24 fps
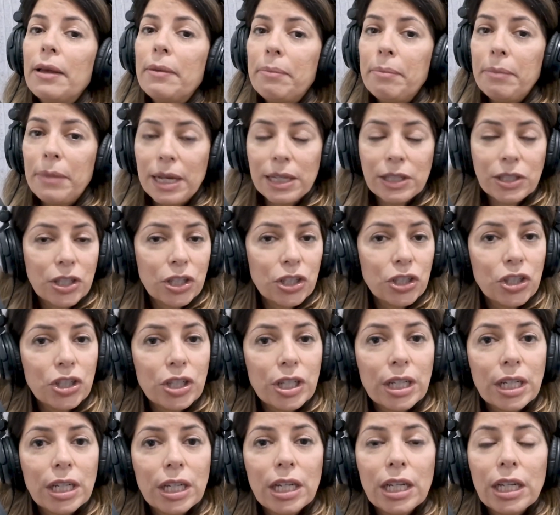
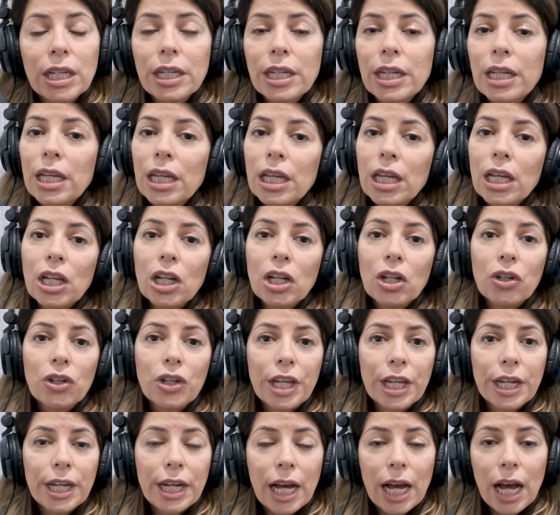messaging,
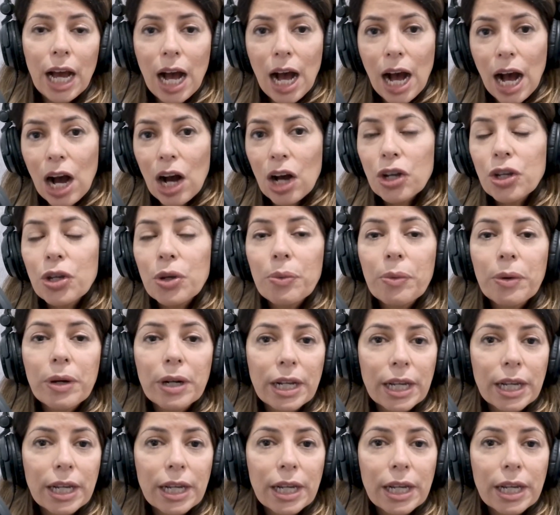looking at how you want to